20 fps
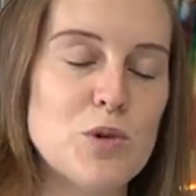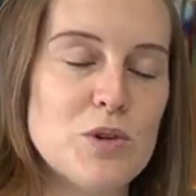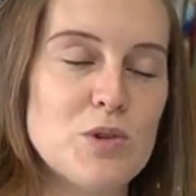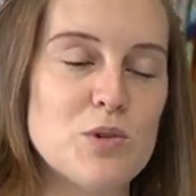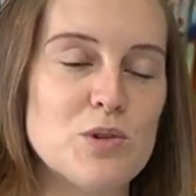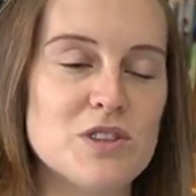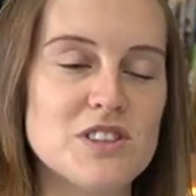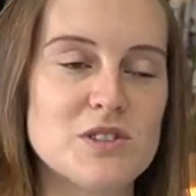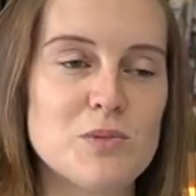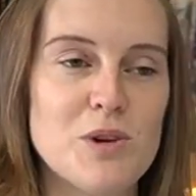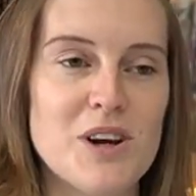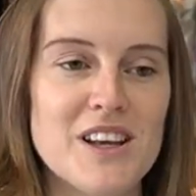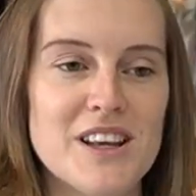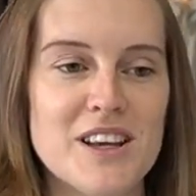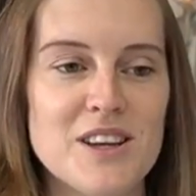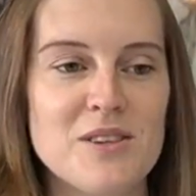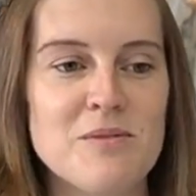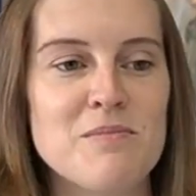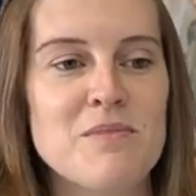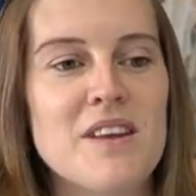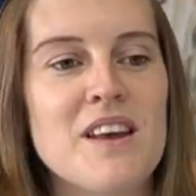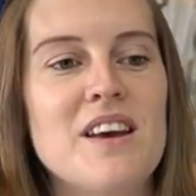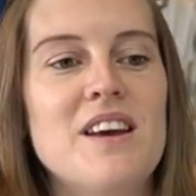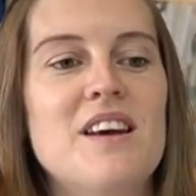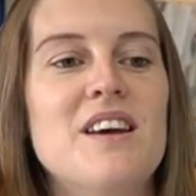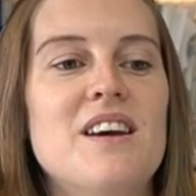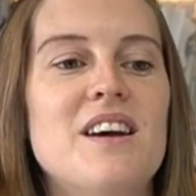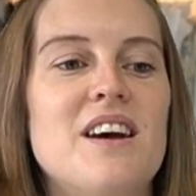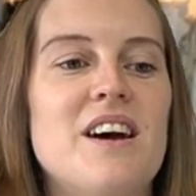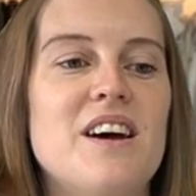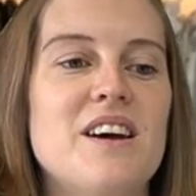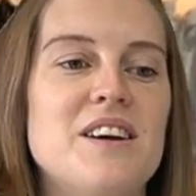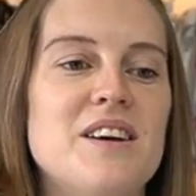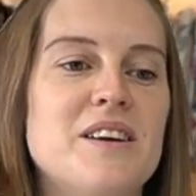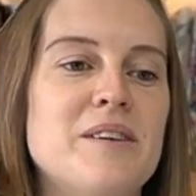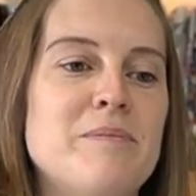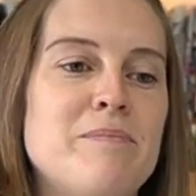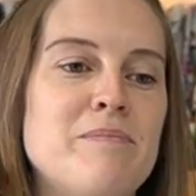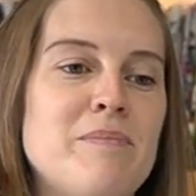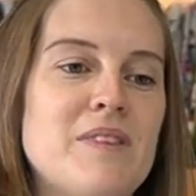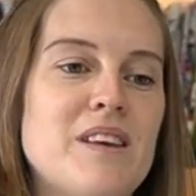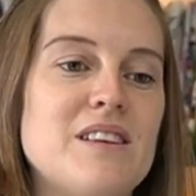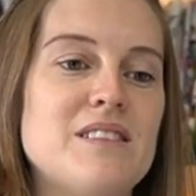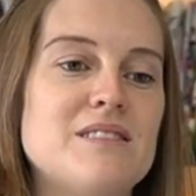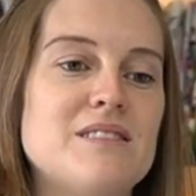orders a while ago. Um,